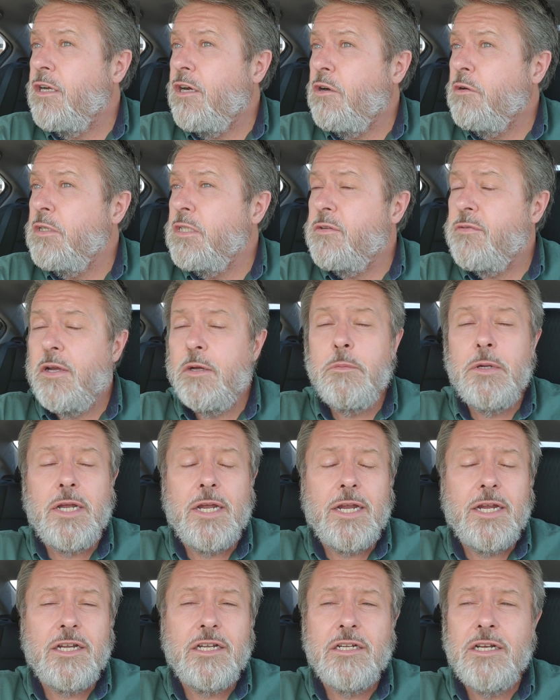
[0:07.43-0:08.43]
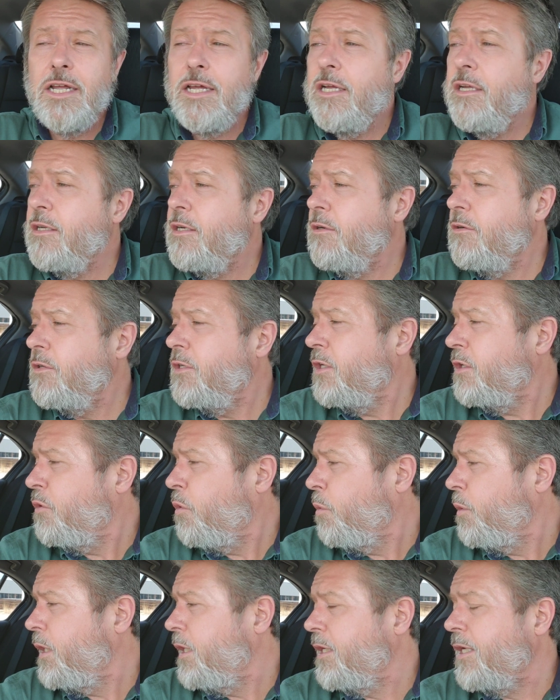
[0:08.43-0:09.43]
always find me hanging out here in
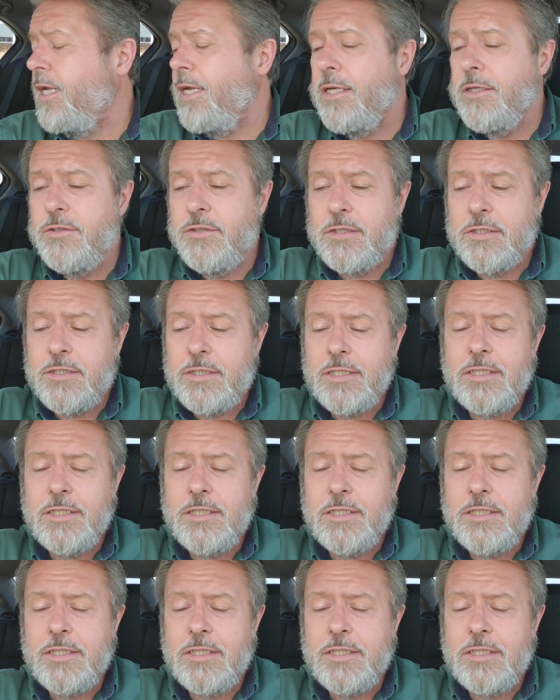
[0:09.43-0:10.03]
Concordia, Kansas.